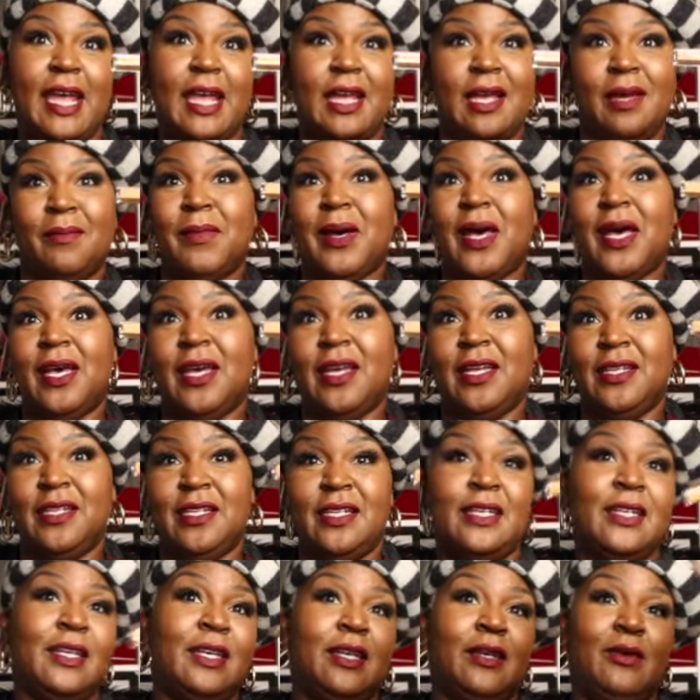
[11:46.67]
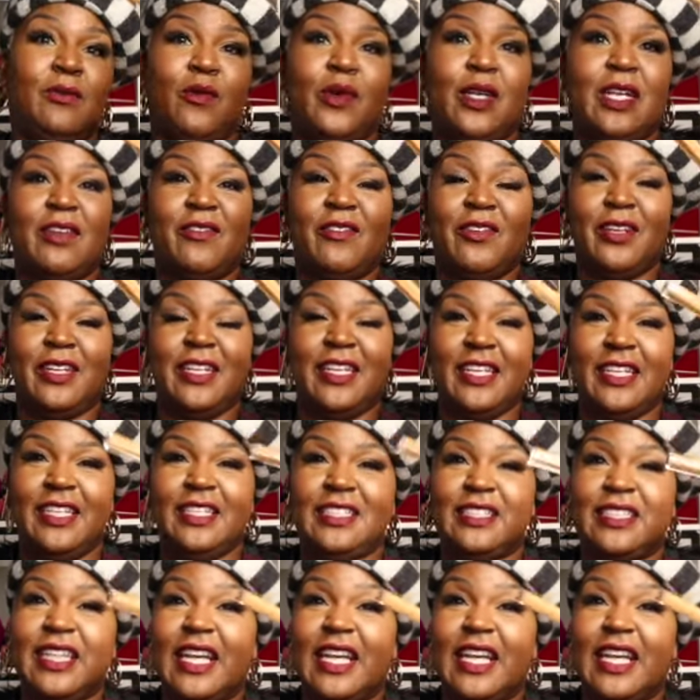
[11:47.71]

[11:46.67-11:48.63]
Amande, whatever it is.